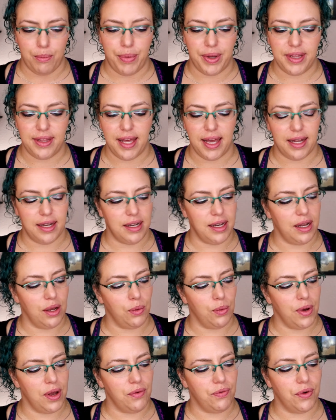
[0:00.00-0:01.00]
But then
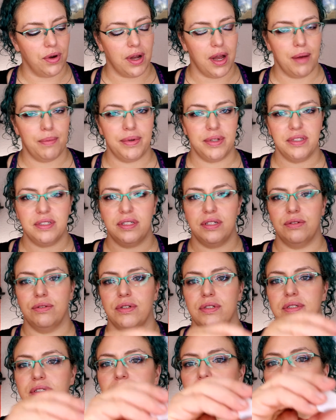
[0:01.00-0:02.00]
if we're coming
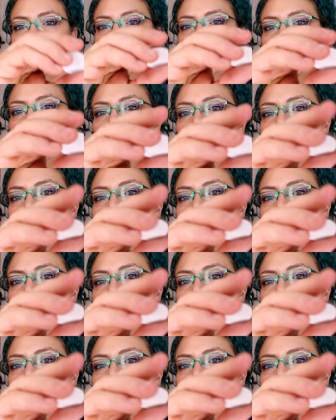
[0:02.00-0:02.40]
to a sort of a